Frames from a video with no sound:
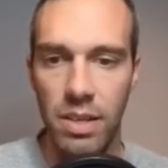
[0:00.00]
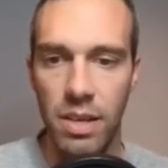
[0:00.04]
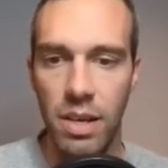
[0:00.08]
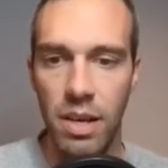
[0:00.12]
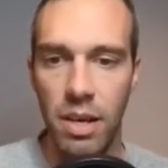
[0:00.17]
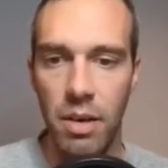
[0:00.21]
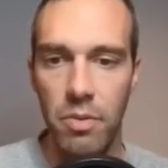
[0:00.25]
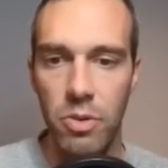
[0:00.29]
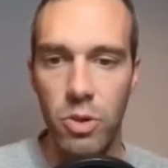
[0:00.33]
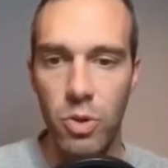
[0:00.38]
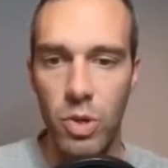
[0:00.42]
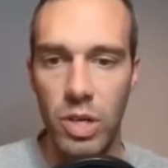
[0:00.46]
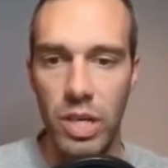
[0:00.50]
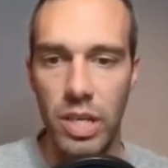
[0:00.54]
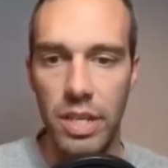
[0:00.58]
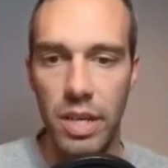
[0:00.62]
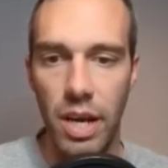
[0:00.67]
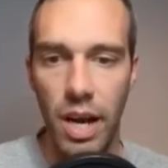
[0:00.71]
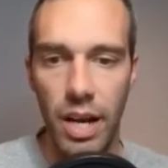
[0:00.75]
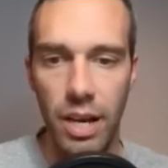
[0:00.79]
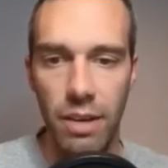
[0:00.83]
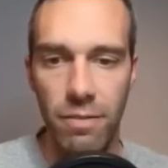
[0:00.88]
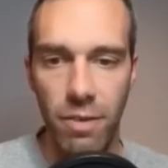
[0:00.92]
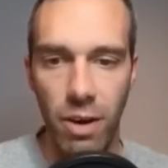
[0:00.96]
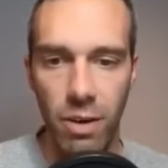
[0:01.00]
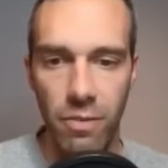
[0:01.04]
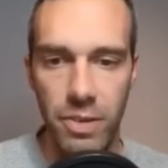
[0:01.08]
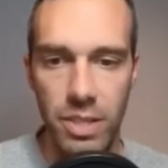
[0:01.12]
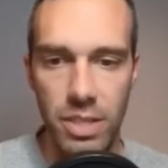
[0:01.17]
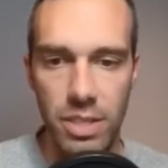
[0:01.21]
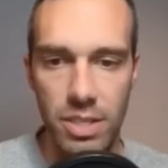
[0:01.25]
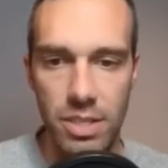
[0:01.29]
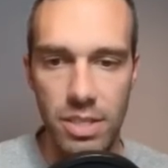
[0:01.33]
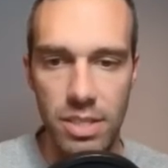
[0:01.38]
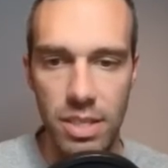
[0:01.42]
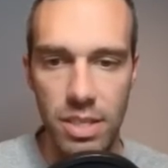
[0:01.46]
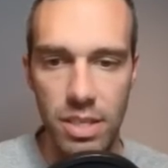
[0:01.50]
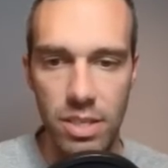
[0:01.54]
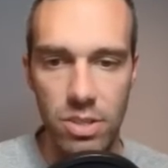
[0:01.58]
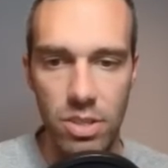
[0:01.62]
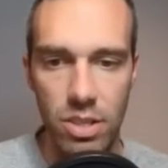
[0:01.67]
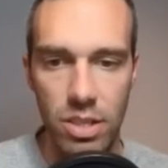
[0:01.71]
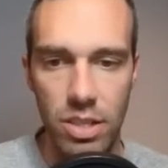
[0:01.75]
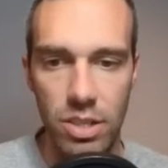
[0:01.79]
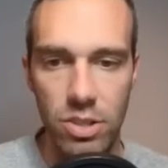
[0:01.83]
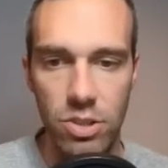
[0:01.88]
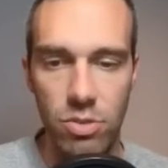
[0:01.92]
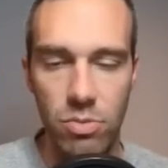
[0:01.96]
You cannot evolve it to
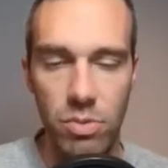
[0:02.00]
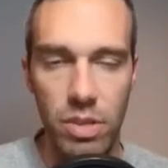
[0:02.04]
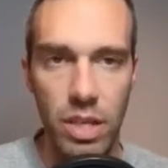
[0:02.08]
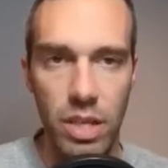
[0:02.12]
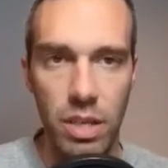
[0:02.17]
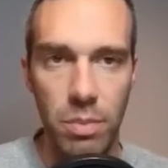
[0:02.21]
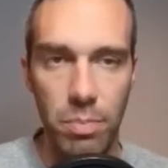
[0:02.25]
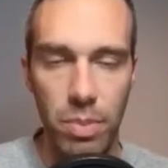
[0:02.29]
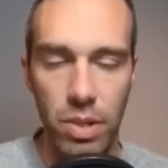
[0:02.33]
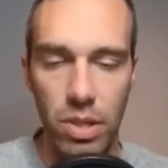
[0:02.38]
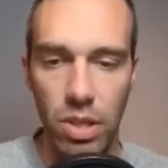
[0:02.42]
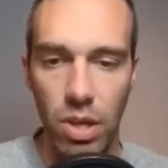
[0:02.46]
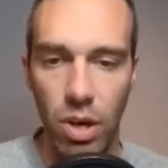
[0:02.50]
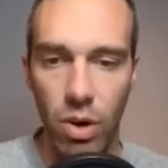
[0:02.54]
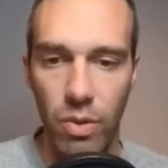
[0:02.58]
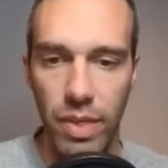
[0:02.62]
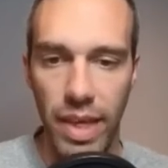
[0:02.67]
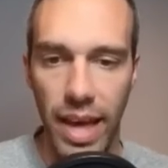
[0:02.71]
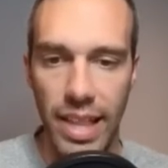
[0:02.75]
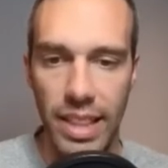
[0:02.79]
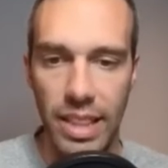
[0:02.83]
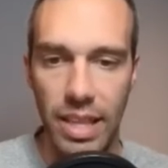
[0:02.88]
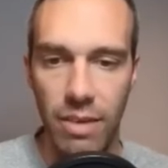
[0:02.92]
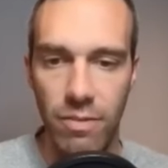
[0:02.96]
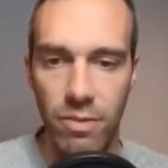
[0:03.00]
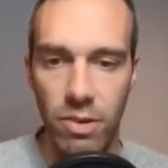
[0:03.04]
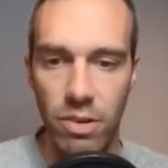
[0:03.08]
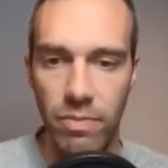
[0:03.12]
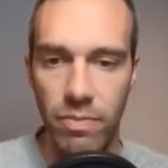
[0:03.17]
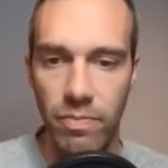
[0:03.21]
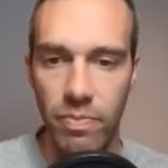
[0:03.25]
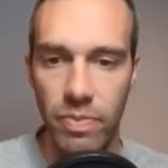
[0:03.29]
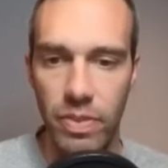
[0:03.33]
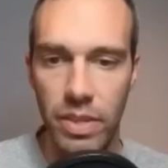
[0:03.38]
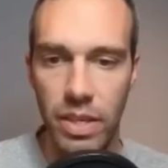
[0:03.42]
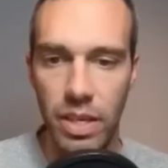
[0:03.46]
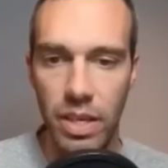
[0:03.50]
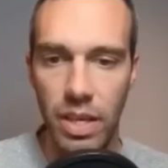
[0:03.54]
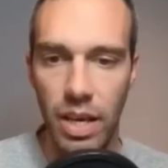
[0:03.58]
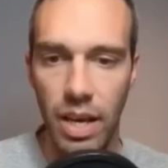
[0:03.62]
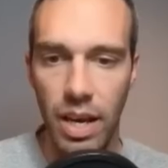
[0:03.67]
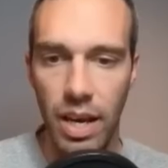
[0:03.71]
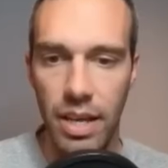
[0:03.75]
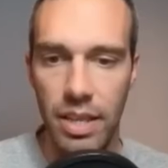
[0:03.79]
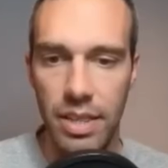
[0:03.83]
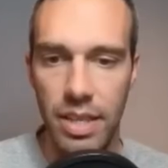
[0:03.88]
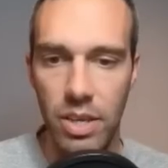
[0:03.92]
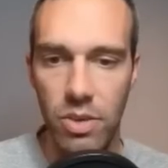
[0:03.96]
Sneasler because you need it below that level
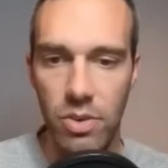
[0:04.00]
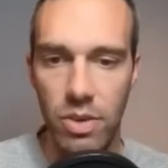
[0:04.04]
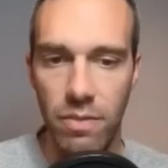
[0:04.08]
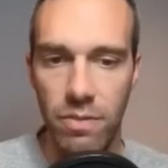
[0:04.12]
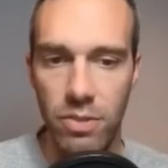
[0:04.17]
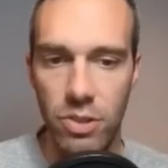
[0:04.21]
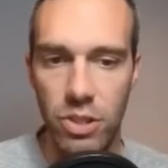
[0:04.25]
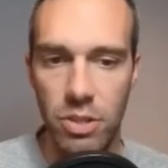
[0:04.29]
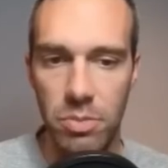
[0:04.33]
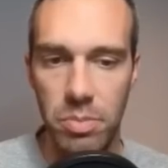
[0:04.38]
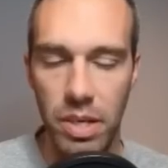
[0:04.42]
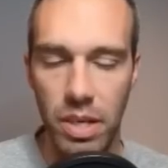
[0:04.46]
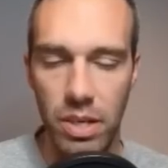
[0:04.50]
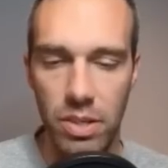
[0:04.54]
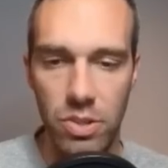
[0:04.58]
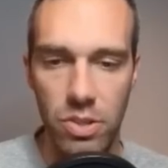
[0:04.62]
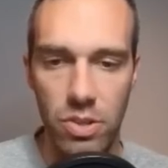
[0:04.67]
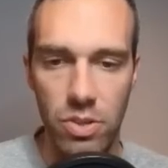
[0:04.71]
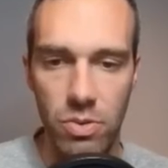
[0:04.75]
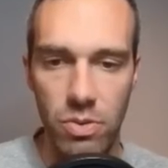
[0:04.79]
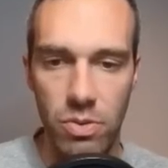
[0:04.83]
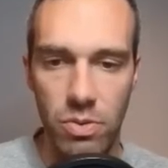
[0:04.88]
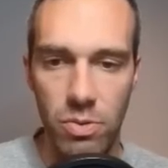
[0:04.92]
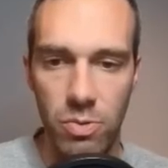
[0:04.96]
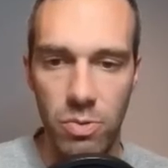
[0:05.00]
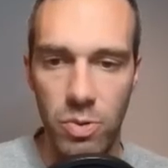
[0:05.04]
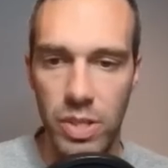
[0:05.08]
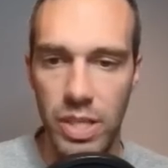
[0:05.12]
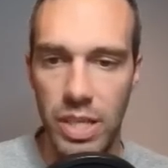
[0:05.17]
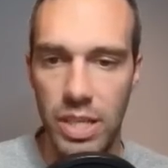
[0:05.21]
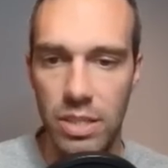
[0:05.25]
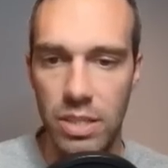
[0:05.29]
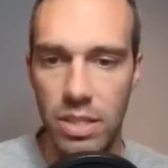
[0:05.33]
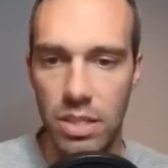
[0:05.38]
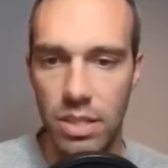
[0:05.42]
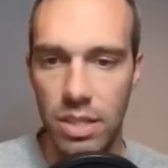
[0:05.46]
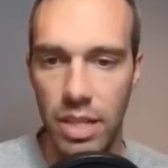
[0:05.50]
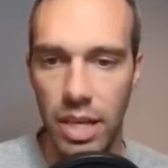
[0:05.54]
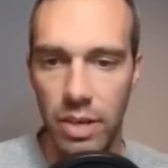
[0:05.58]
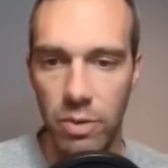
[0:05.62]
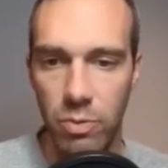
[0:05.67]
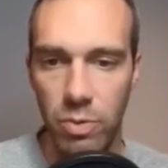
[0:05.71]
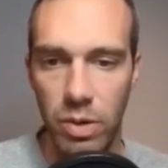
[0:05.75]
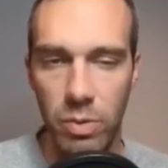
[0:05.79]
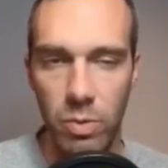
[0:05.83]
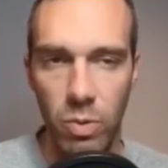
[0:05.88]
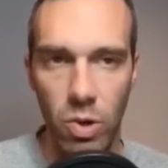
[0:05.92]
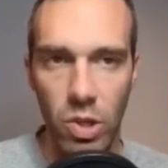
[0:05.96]
that you get for GBL. So you would need to like
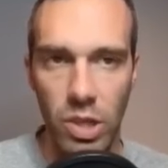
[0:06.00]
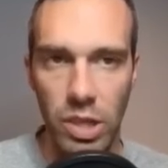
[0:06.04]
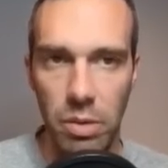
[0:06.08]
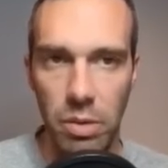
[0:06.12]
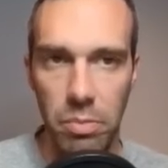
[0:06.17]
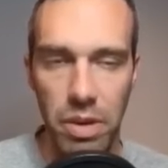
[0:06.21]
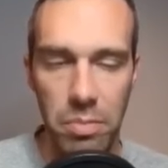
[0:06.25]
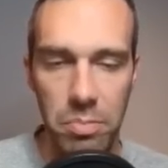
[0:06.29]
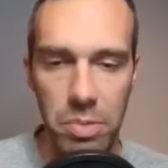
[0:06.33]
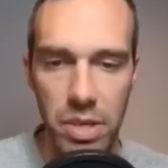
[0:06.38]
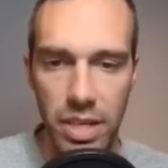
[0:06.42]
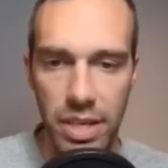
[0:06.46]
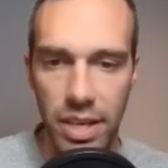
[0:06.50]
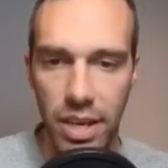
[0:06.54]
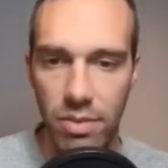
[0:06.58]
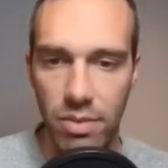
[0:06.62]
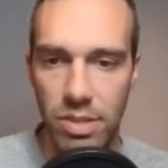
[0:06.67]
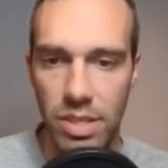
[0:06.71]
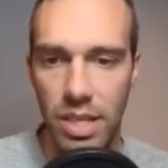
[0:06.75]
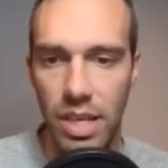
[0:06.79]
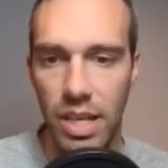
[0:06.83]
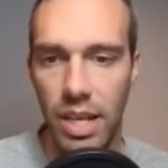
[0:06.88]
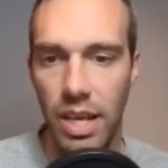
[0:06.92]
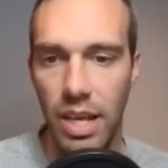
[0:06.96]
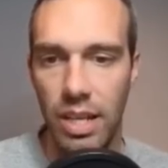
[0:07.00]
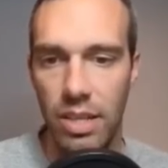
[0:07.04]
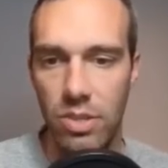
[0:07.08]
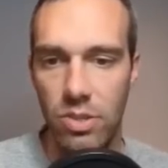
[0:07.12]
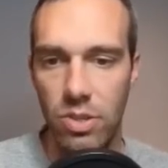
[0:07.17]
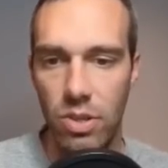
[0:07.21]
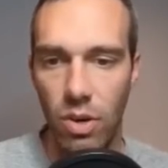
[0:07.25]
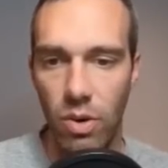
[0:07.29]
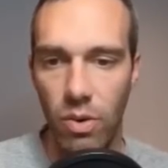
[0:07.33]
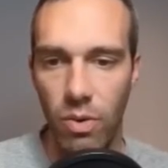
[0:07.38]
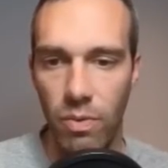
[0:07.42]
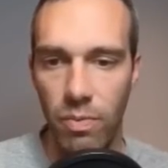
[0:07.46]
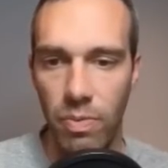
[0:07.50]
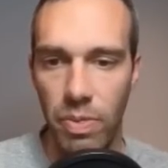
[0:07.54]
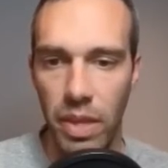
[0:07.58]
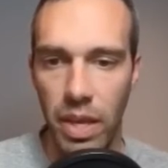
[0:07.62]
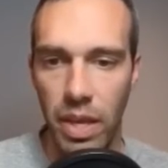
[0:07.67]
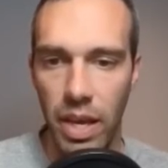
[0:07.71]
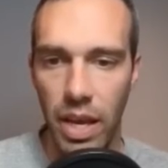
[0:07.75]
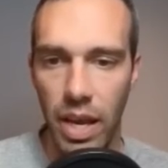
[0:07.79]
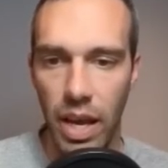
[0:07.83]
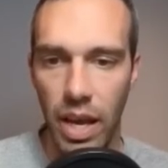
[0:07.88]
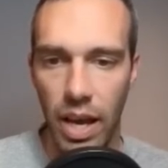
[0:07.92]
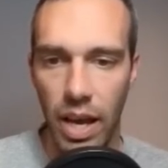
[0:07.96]
re-roll a baby account to get it. So
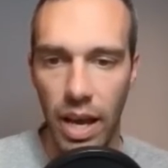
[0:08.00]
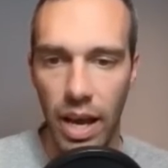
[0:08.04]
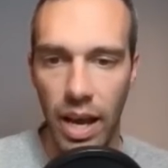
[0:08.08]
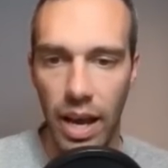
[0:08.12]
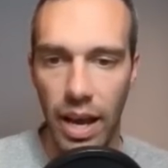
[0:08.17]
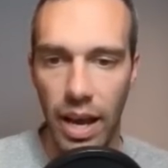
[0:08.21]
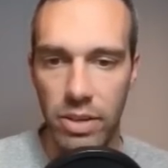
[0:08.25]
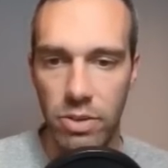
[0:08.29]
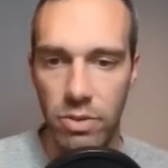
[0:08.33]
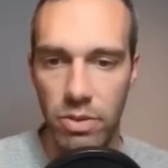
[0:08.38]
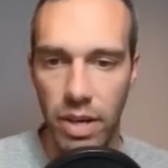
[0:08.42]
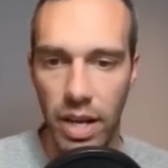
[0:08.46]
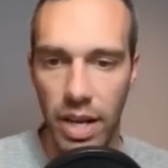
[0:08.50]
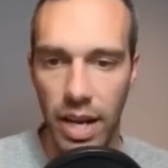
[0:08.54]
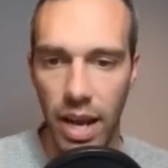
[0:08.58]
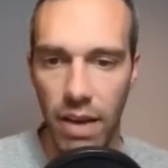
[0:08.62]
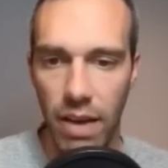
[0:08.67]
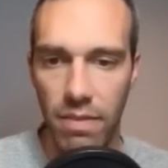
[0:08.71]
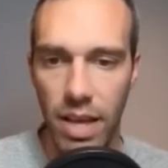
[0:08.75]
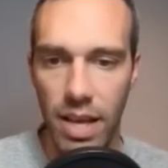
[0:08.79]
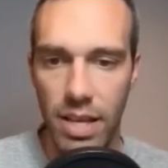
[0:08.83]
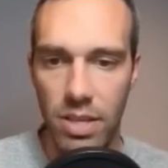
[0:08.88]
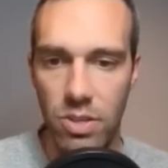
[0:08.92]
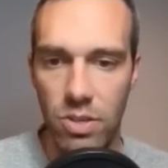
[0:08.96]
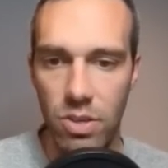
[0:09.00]
I do not have that.